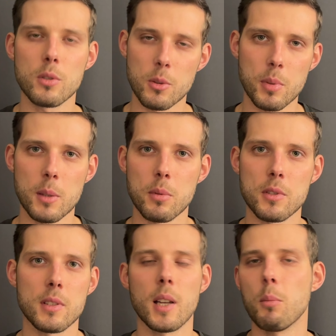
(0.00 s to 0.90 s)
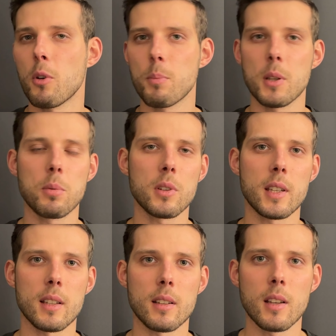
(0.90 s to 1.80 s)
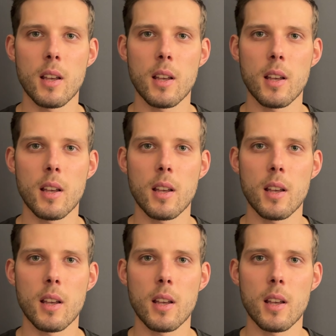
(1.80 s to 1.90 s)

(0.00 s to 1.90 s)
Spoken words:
to people so that more people can